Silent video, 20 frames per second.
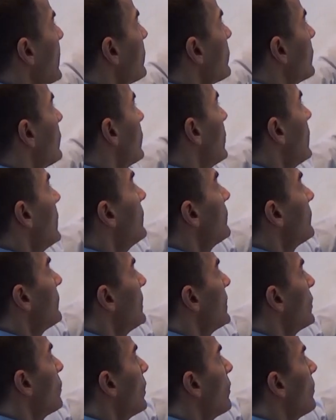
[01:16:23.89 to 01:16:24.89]
hat is
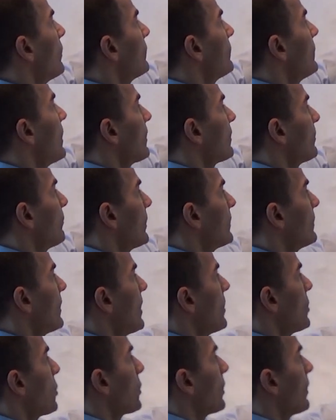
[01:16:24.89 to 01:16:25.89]
equal with the
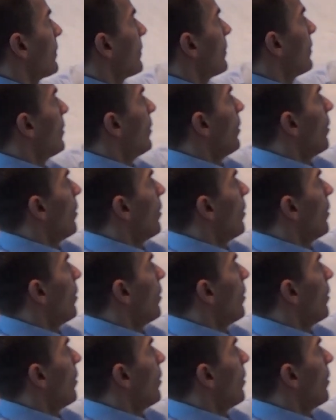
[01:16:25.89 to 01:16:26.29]
expectation